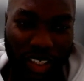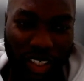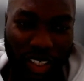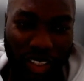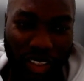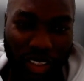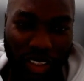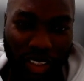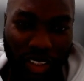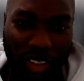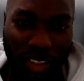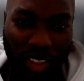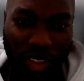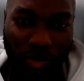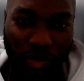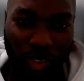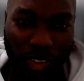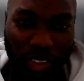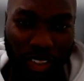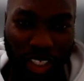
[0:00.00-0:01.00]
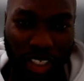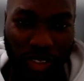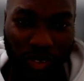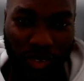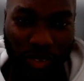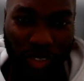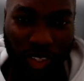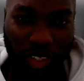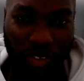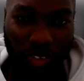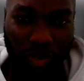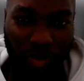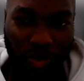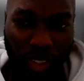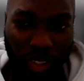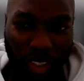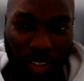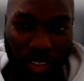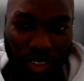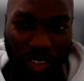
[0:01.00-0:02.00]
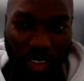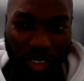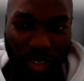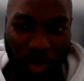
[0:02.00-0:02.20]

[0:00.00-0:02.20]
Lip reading: in multilingual language models.